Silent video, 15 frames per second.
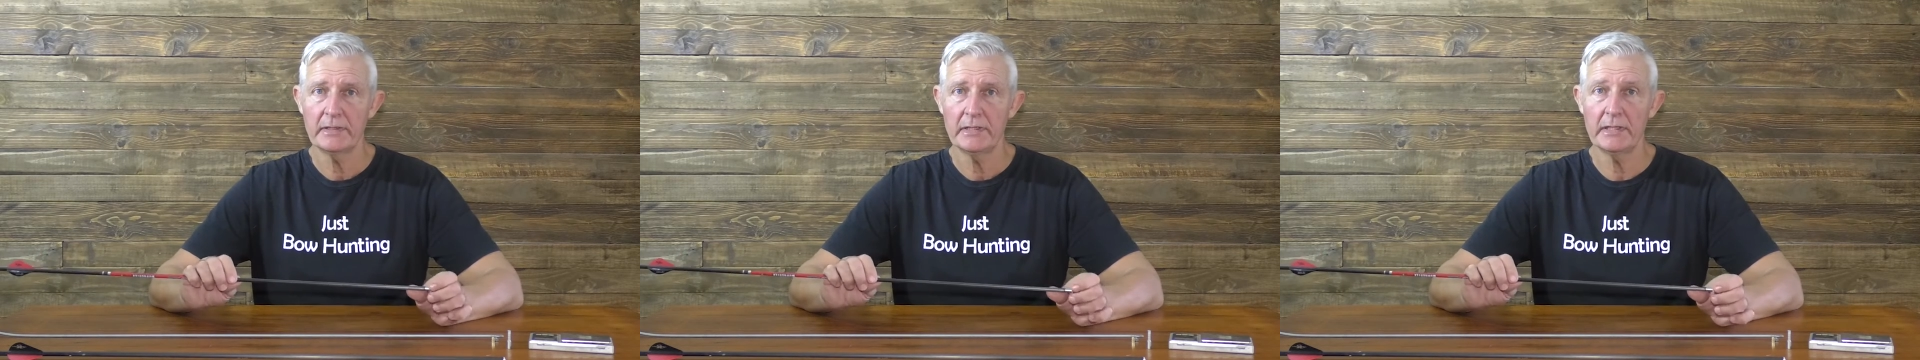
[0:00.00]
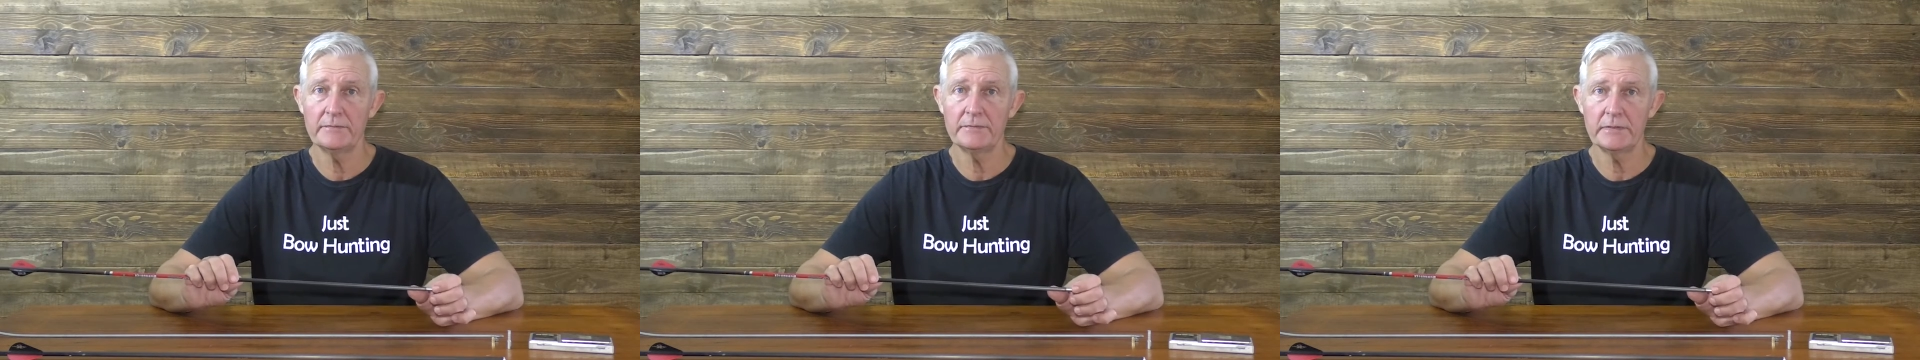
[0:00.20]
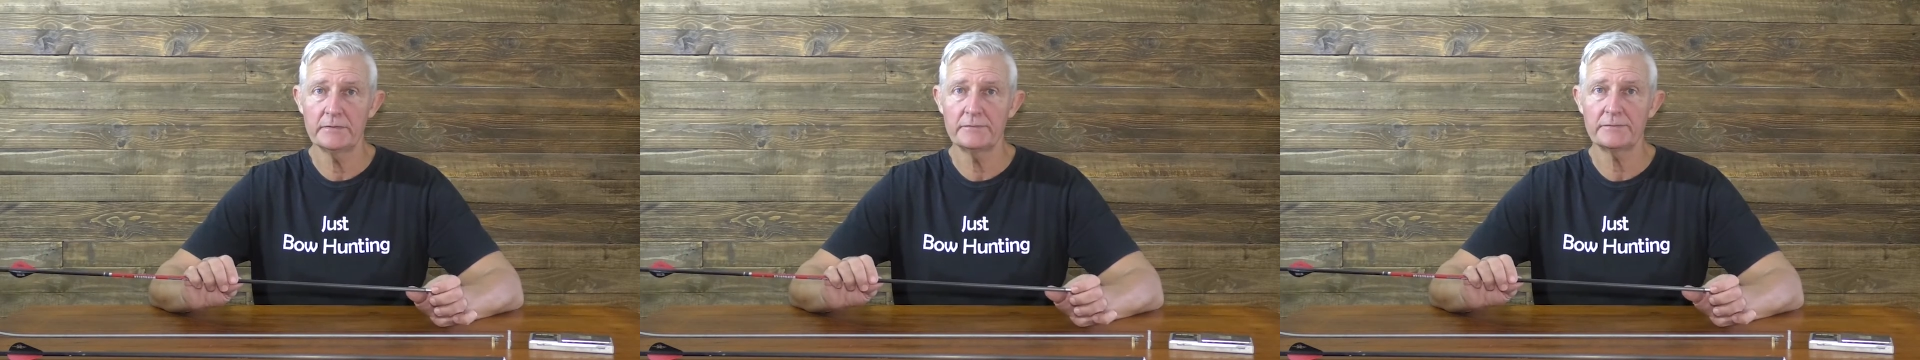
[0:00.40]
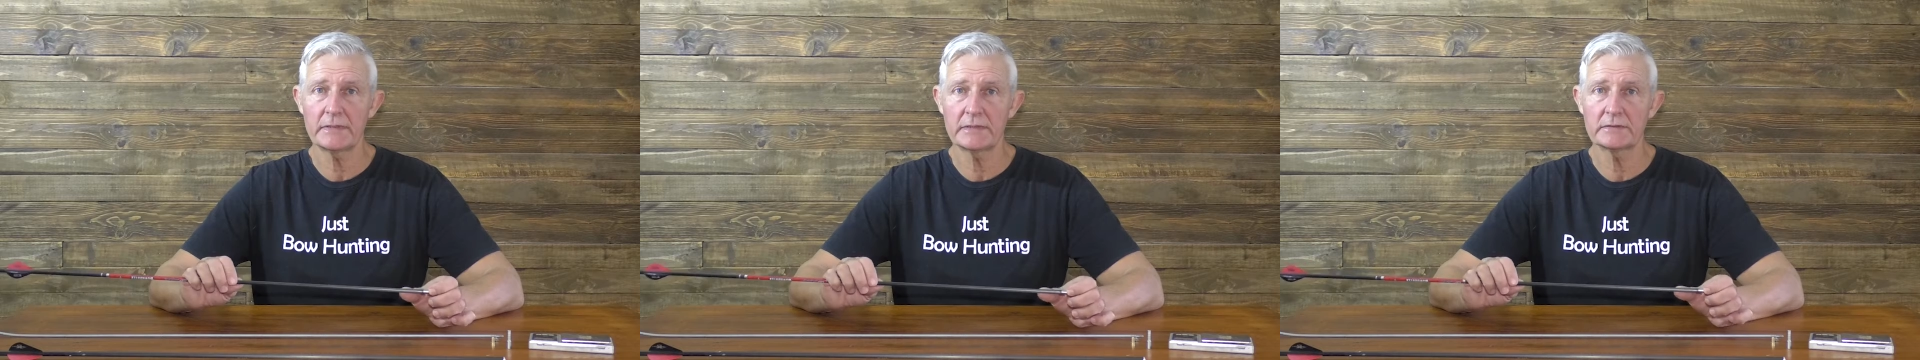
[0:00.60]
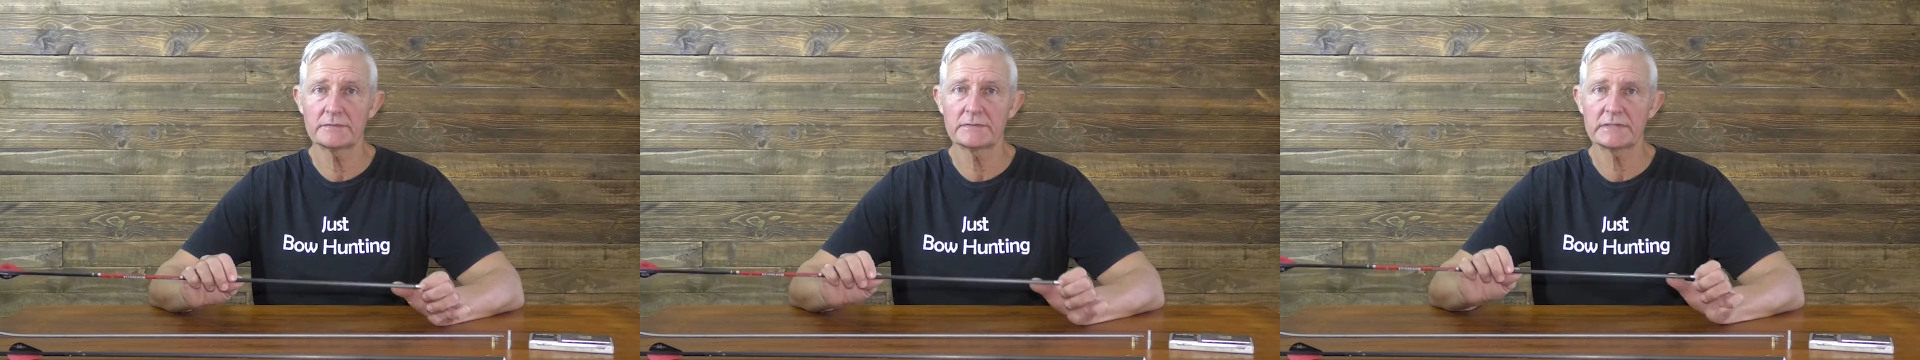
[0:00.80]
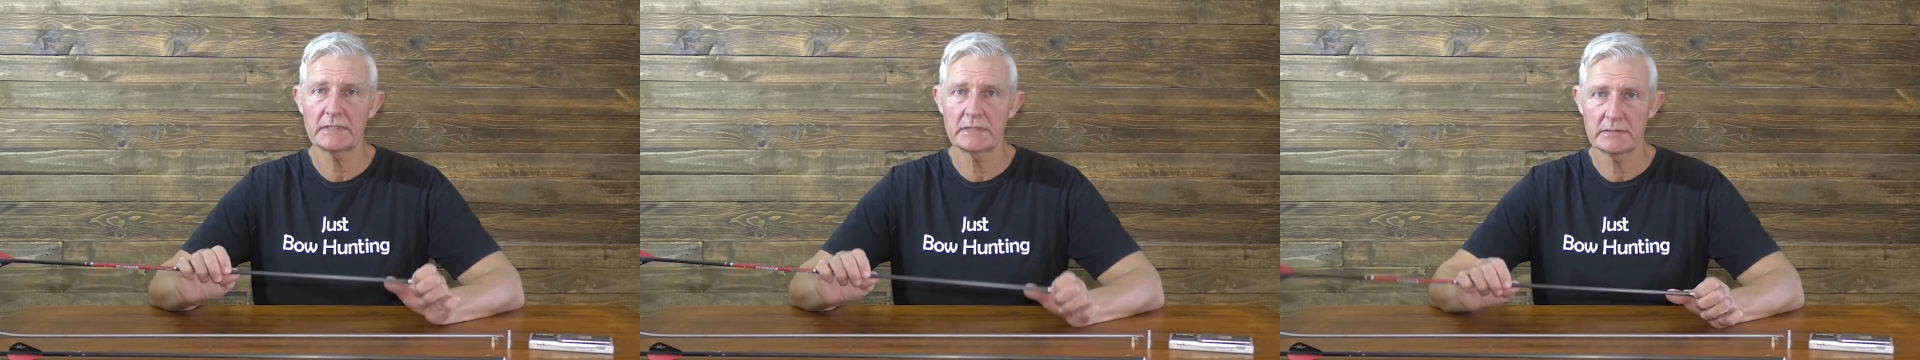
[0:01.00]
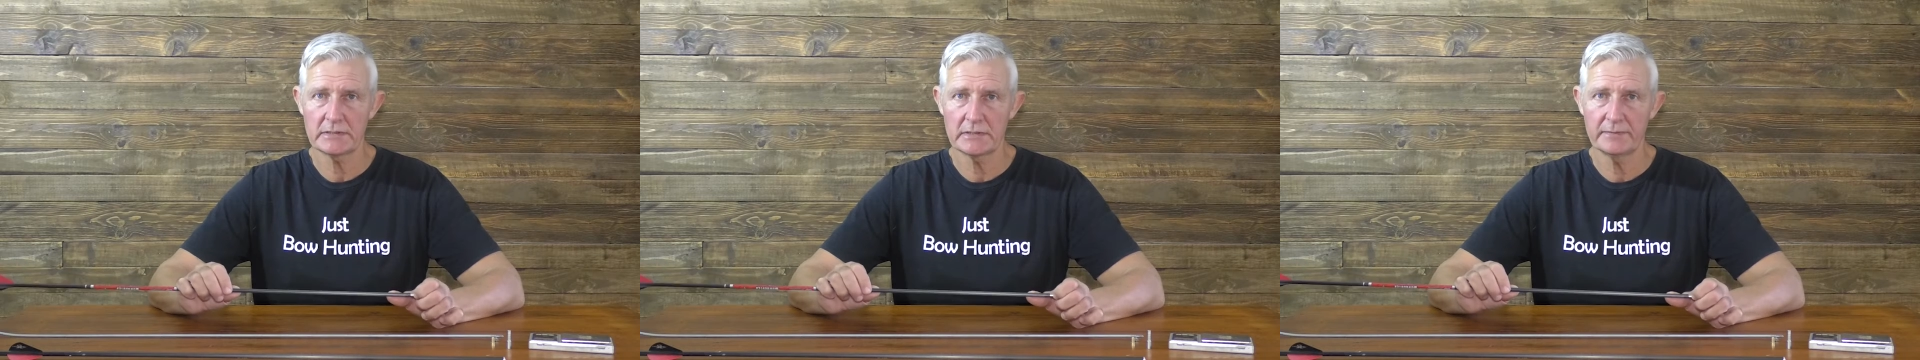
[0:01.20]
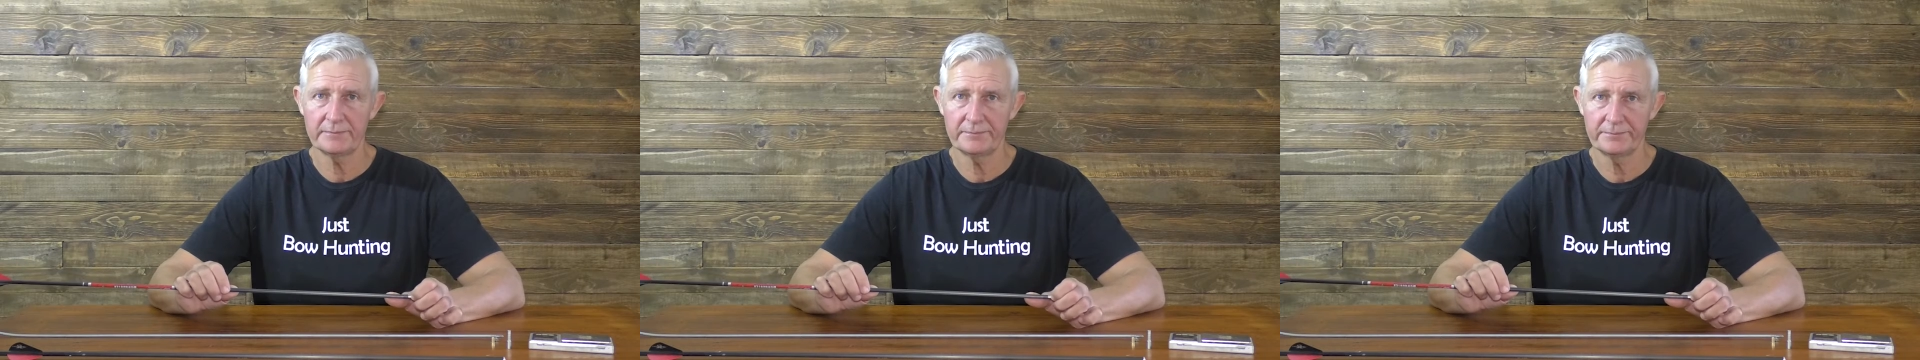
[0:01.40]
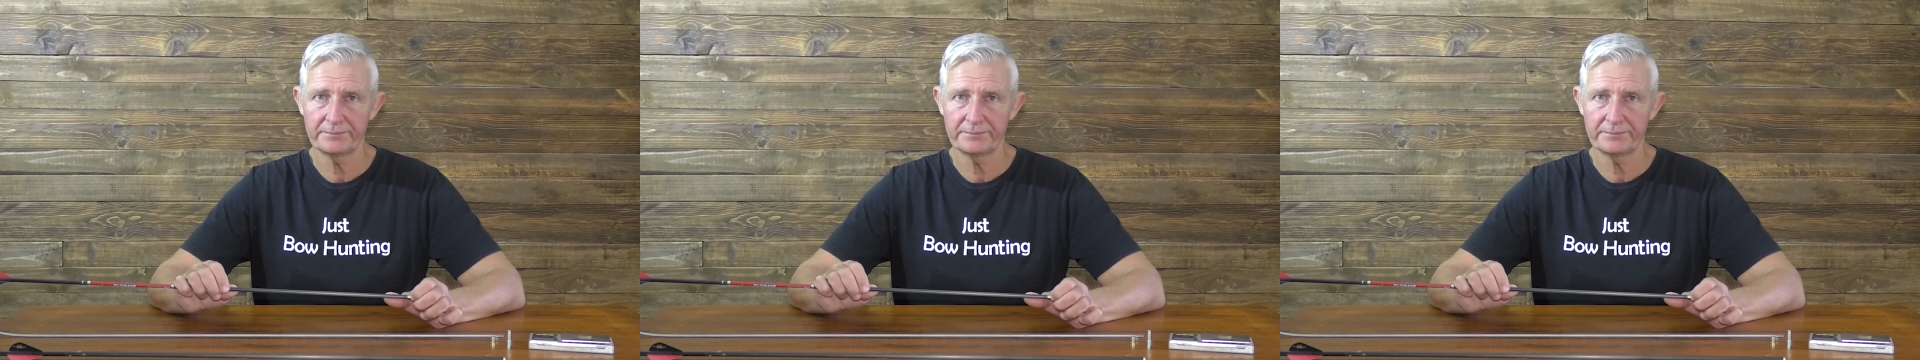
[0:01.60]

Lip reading: heavier front of center.